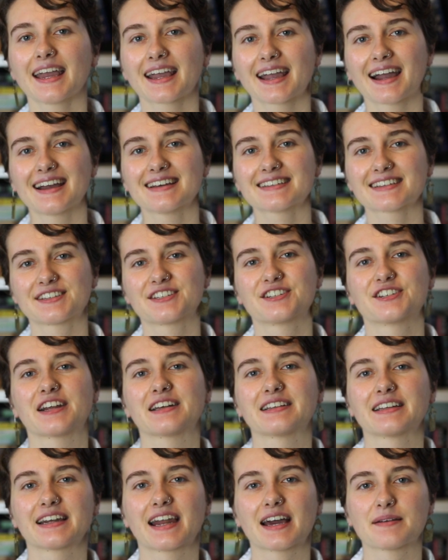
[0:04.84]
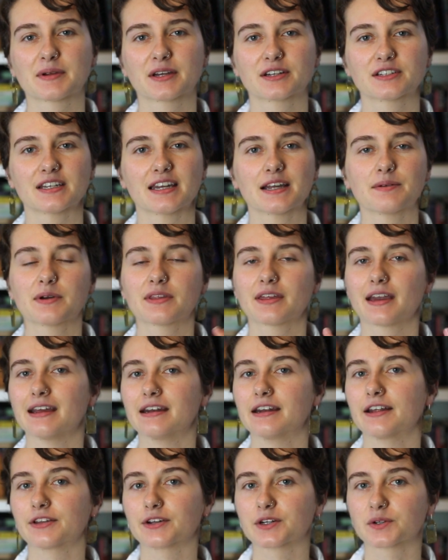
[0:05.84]
Hey guys, it's Shaylin. I'm here today with
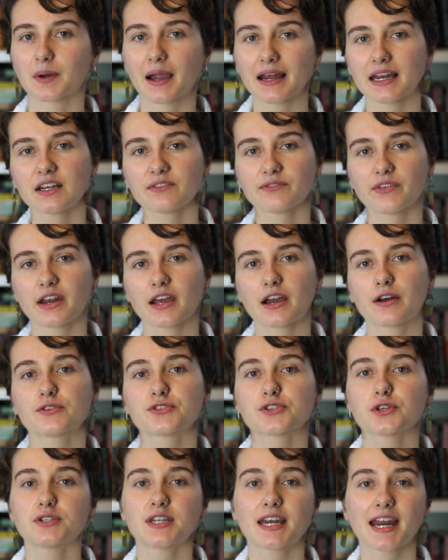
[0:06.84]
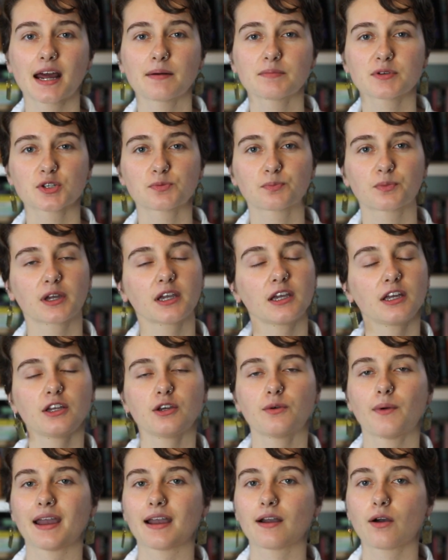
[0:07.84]
another writing video. So today I'm just bringing
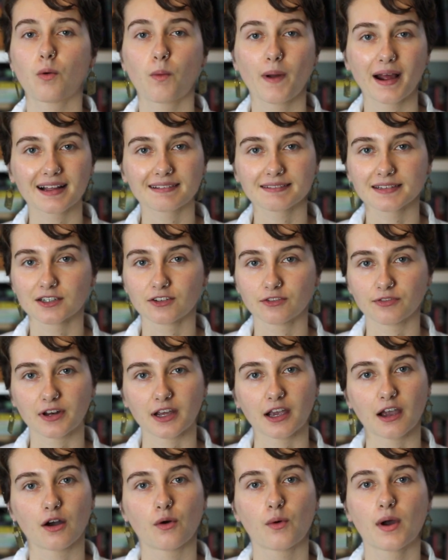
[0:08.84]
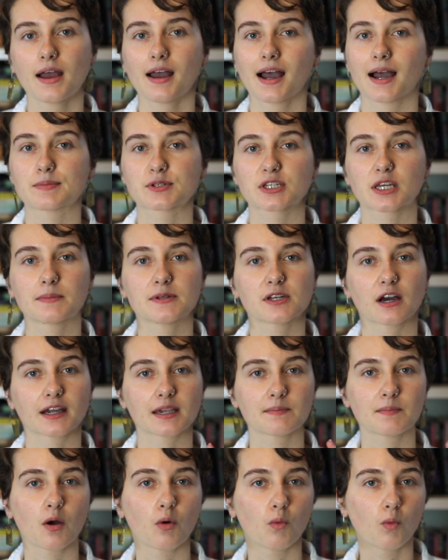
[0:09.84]
you a quick little video. I'm just gonna be
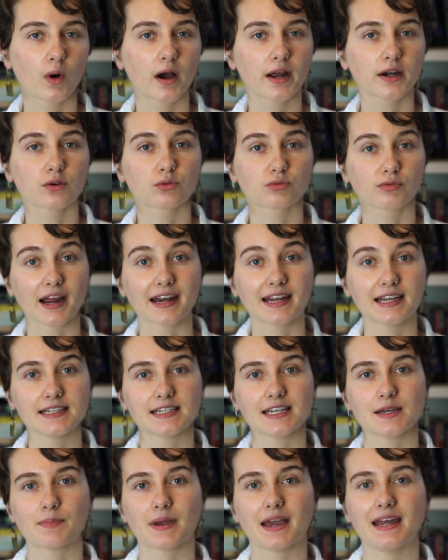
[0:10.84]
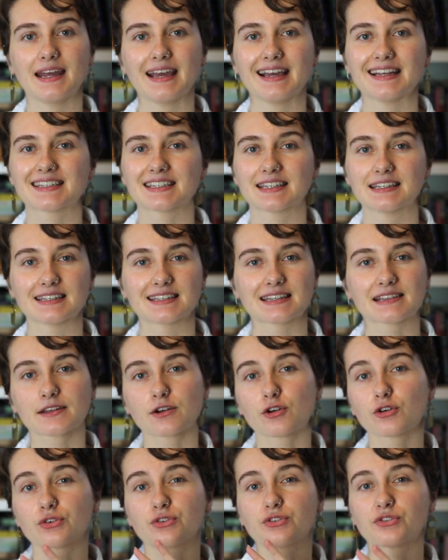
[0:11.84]
talking about one writing tip, and it's this
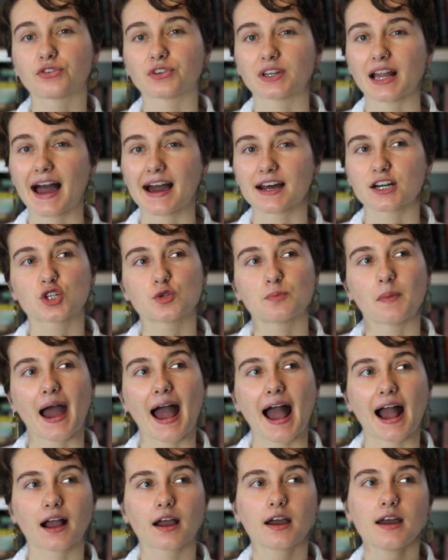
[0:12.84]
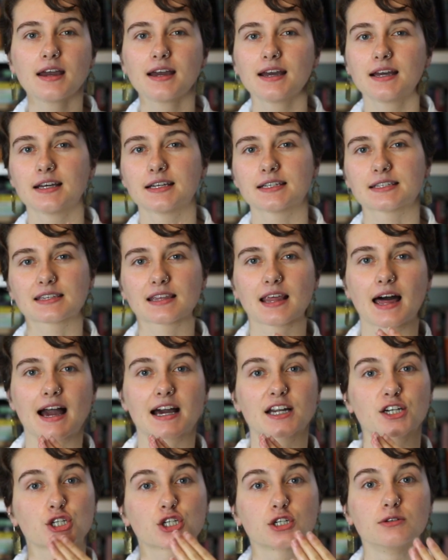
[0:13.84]
little flashback
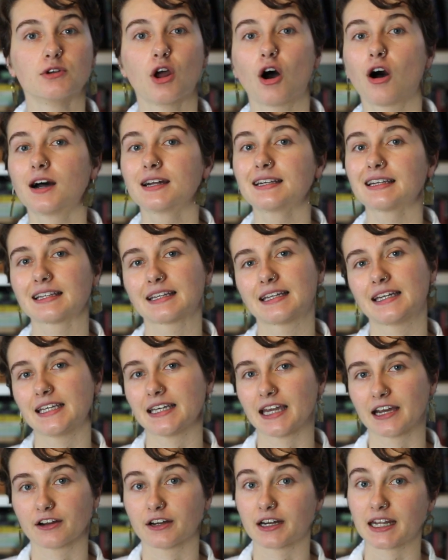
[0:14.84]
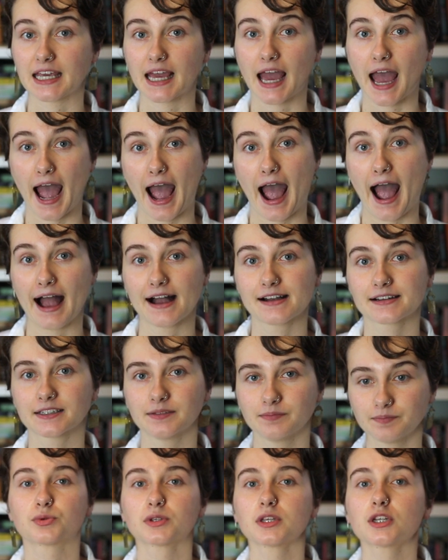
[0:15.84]
slash non-linearity hack.
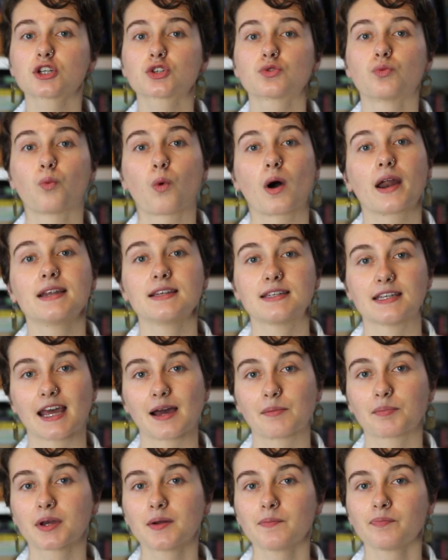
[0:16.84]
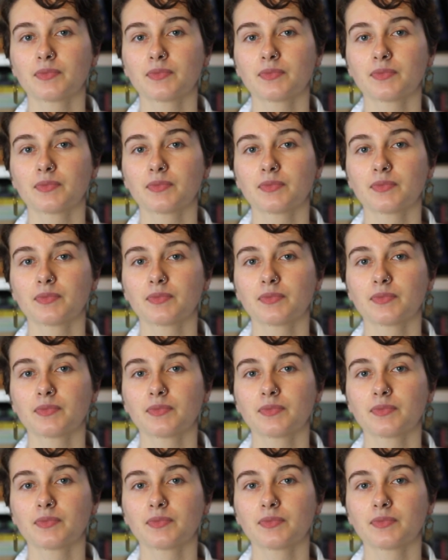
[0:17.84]
It's really just one tip,